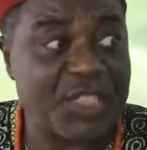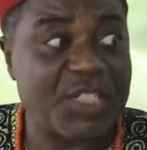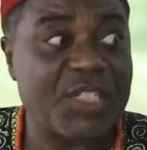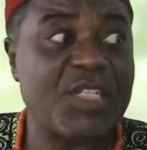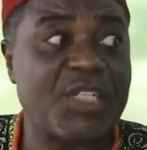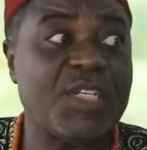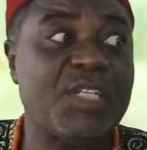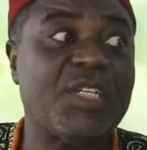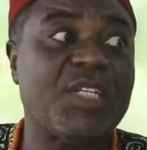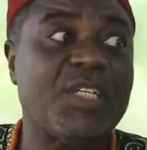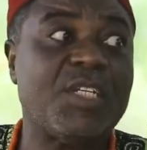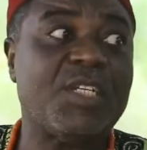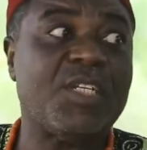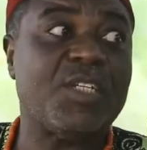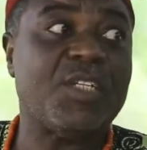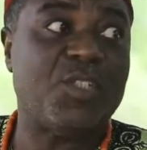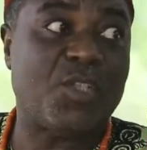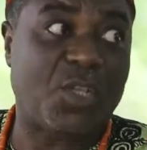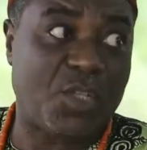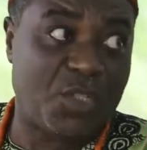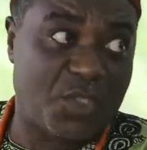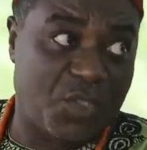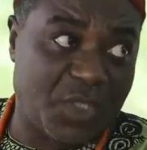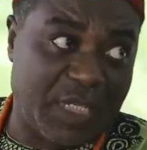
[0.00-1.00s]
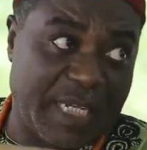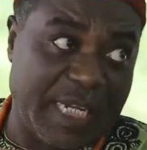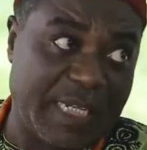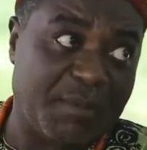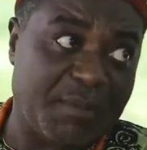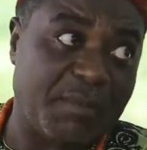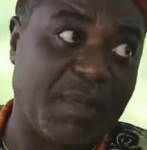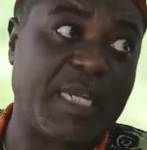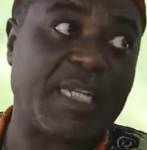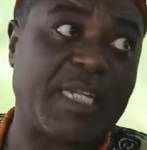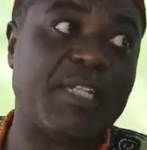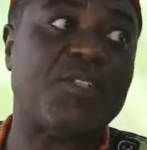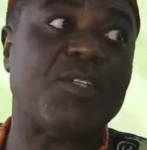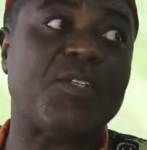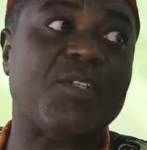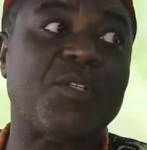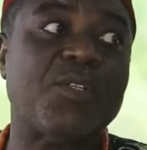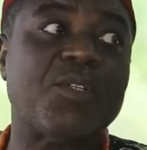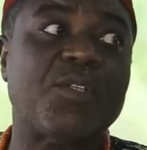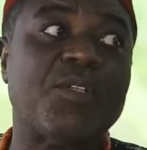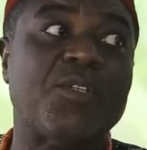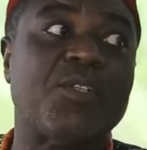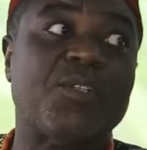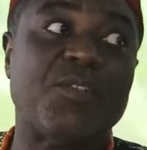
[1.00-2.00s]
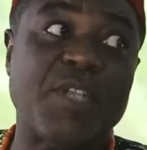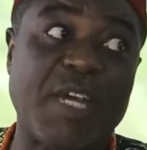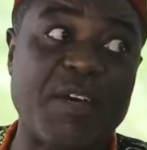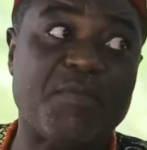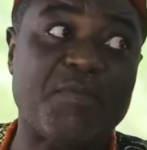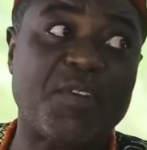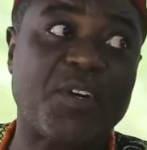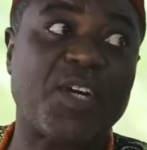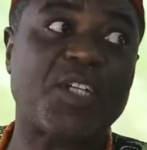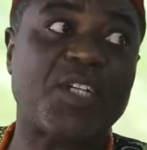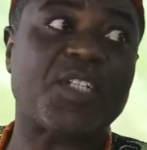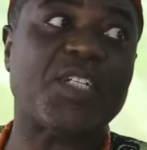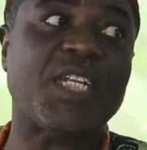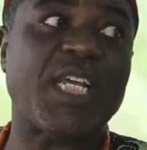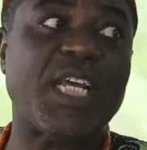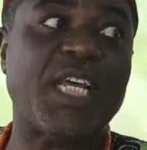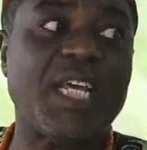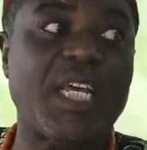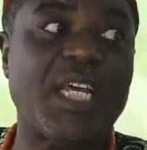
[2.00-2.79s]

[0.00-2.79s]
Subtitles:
complete just to get married to you? You have